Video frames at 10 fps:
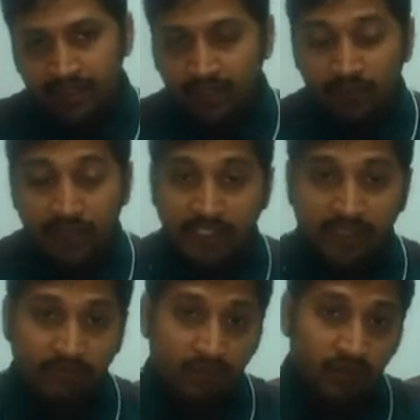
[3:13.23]
the queen
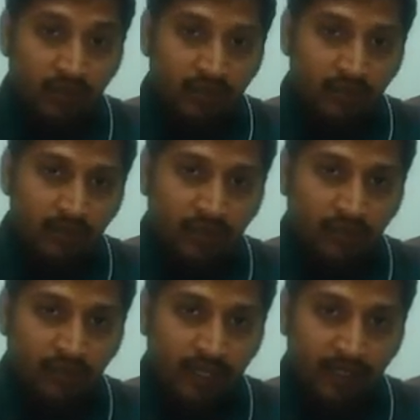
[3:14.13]
is most
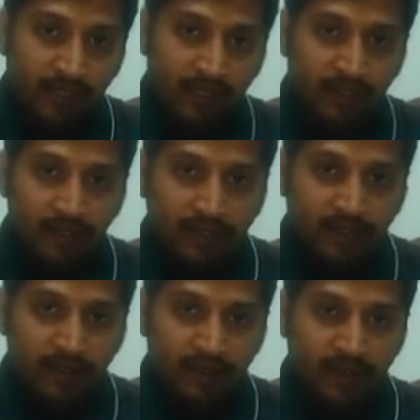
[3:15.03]
powerful here
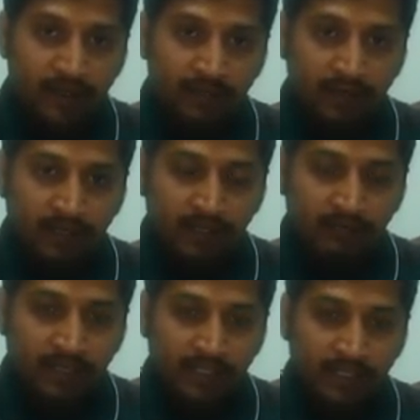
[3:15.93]
among all the
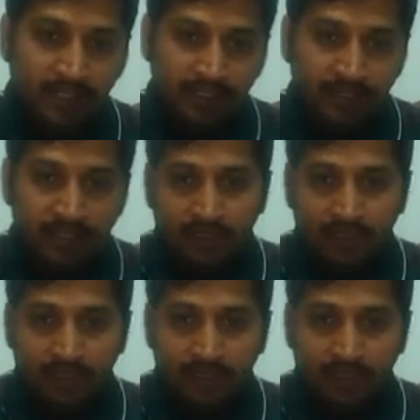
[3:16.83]
pieces here,